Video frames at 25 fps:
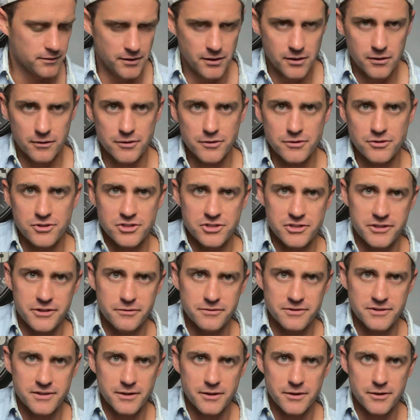you know, you just
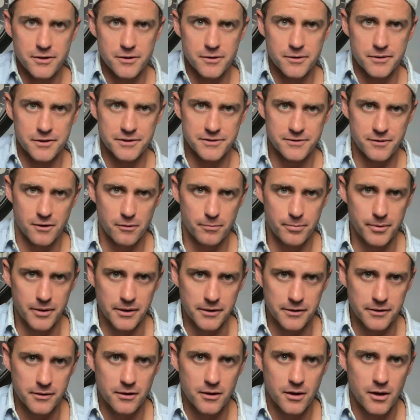using your guitar
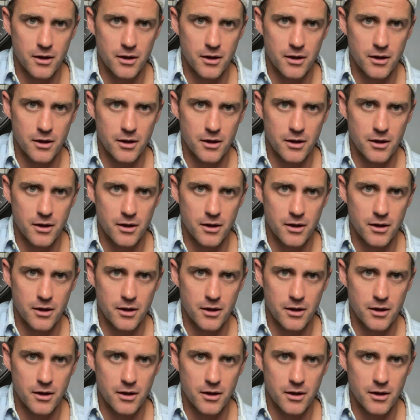pick,